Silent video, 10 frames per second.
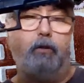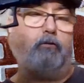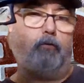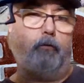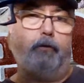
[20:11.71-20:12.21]
very
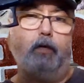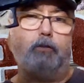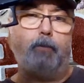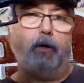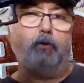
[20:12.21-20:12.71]

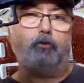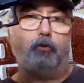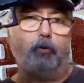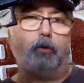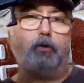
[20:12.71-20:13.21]
experienced
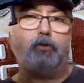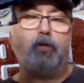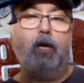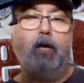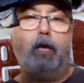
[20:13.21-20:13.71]
shooters,
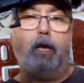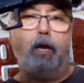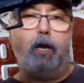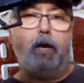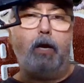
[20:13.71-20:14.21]
and
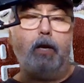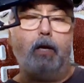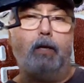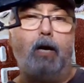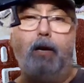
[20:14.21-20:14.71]
I
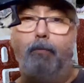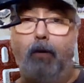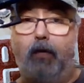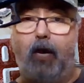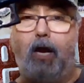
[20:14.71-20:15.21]

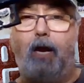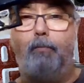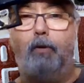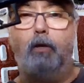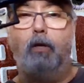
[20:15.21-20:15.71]
came
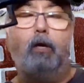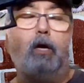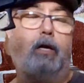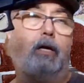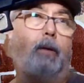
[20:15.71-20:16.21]

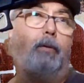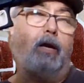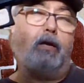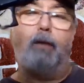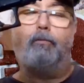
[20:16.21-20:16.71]
to
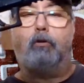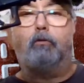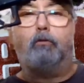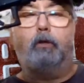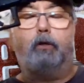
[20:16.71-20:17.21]

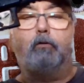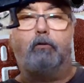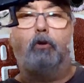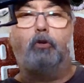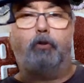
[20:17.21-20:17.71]

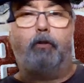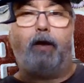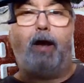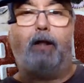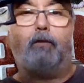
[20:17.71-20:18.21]
conclusion that
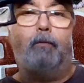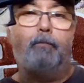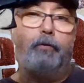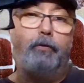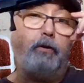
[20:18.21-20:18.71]

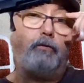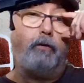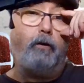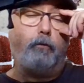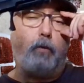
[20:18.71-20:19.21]
this is
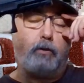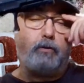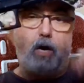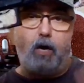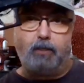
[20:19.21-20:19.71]
what's
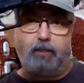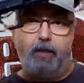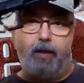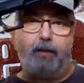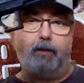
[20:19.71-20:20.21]
causing that, and
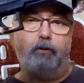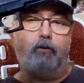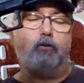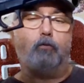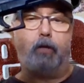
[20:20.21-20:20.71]
this is what
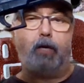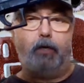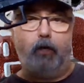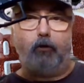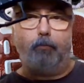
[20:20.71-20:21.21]
I need to be
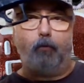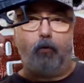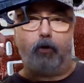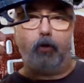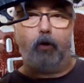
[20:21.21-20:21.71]
working
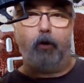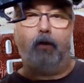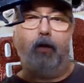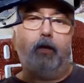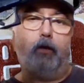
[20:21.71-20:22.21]
on in
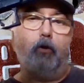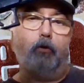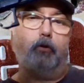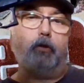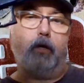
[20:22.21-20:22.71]
order to kind
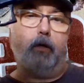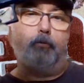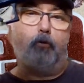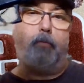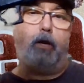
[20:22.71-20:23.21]
of improve my
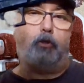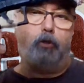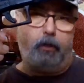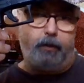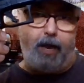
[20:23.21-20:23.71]
shooting
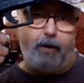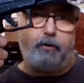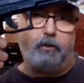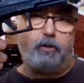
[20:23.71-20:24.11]
accuracy.